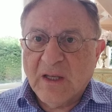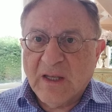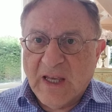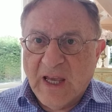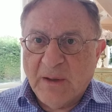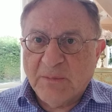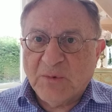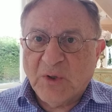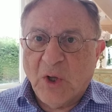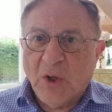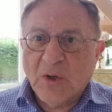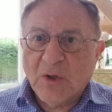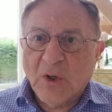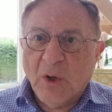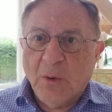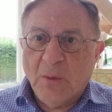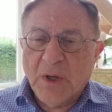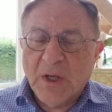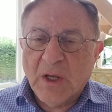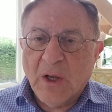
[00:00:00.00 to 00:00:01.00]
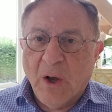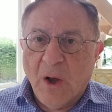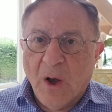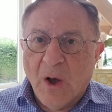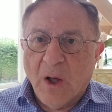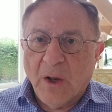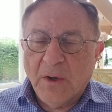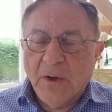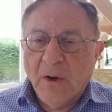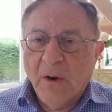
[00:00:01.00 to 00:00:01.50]
kept on going
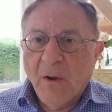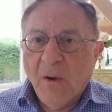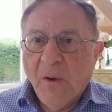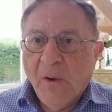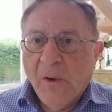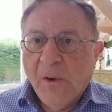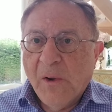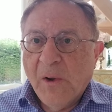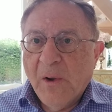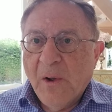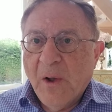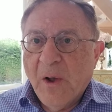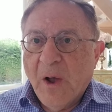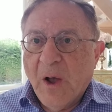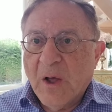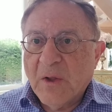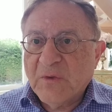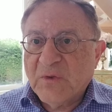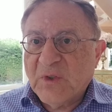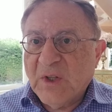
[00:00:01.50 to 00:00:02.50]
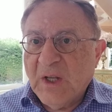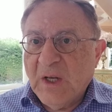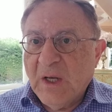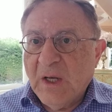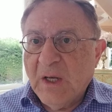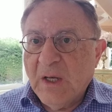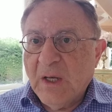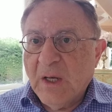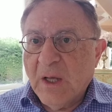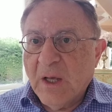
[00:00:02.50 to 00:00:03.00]
on
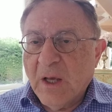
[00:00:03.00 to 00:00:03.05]
until